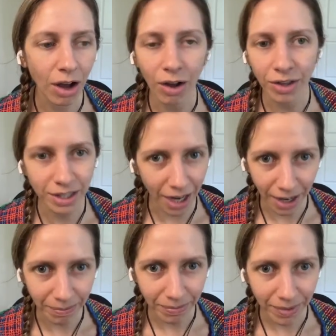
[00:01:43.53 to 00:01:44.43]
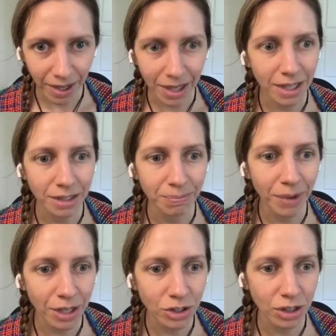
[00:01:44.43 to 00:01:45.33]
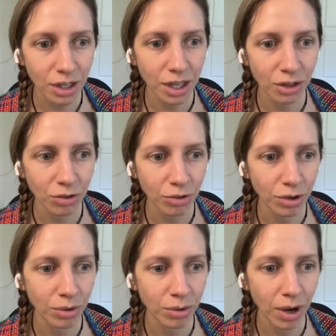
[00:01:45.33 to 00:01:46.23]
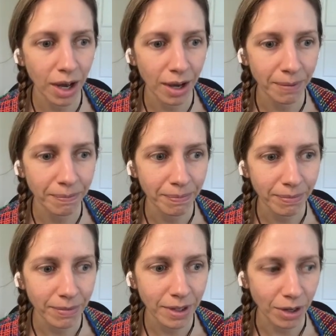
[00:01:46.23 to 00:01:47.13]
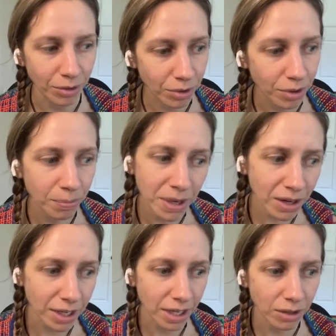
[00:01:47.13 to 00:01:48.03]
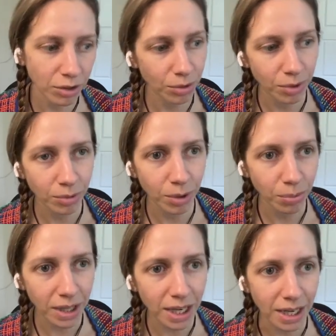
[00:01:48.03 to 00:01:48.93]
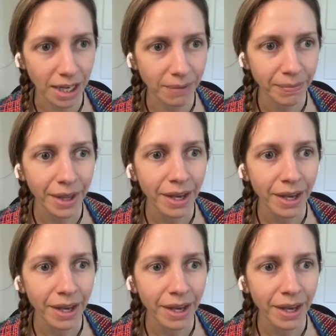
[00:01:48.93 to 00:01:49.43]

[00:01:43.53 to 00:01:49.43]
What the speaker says: all the time, and especially through through the period, through when we're bleeding.